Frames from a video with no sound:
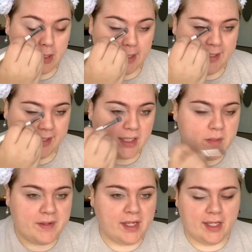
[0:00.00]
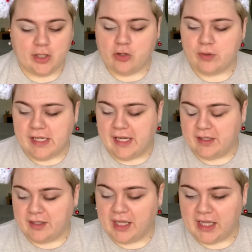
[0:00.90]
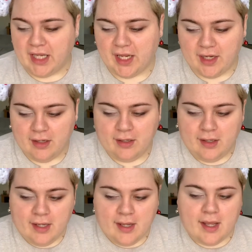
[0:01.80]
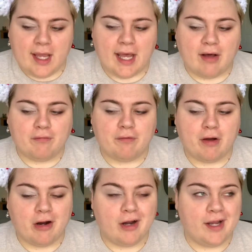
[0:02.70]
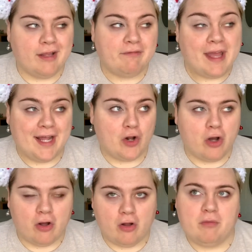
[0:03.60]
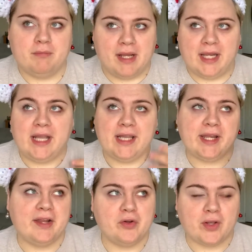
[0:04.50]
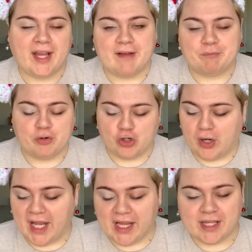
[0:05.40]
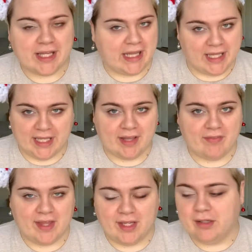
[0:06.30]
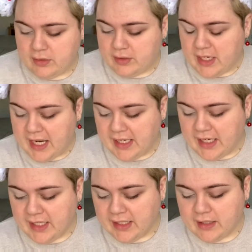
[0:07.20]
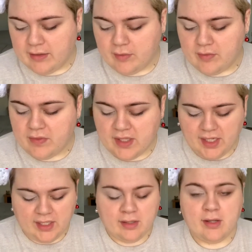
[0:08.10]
it's gonna be intriguing to see how far, if at all, my skills have progressed since then. Taking the